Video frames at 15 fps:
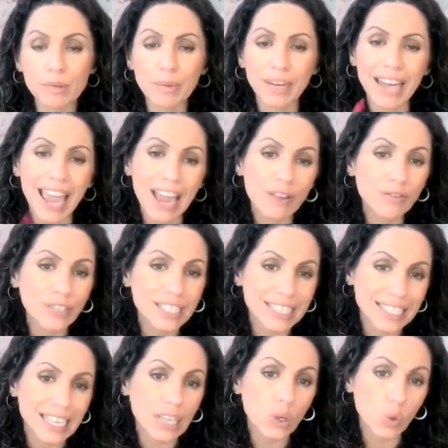but every
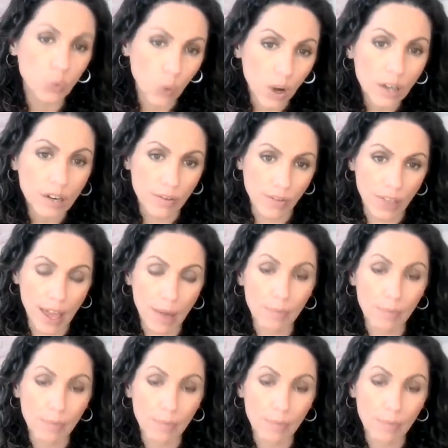single one of them